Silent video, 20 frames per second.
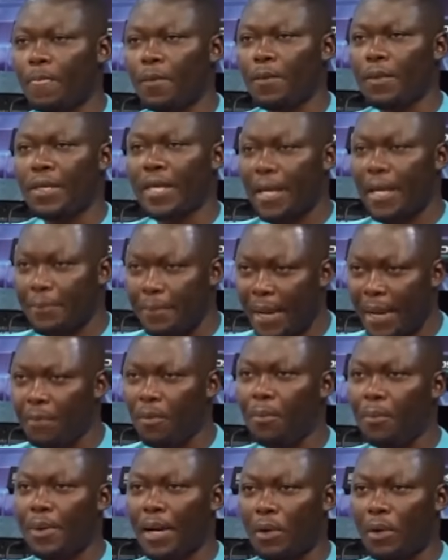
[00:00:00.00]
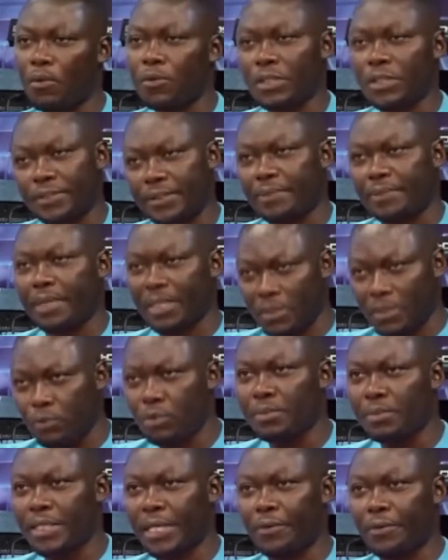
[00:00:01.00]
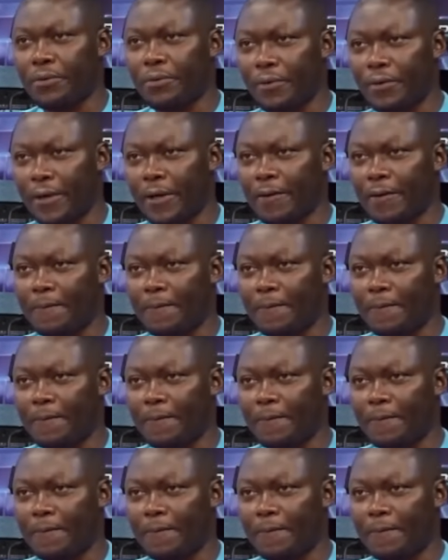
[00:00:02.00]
In impiable, power also, but we say no correct.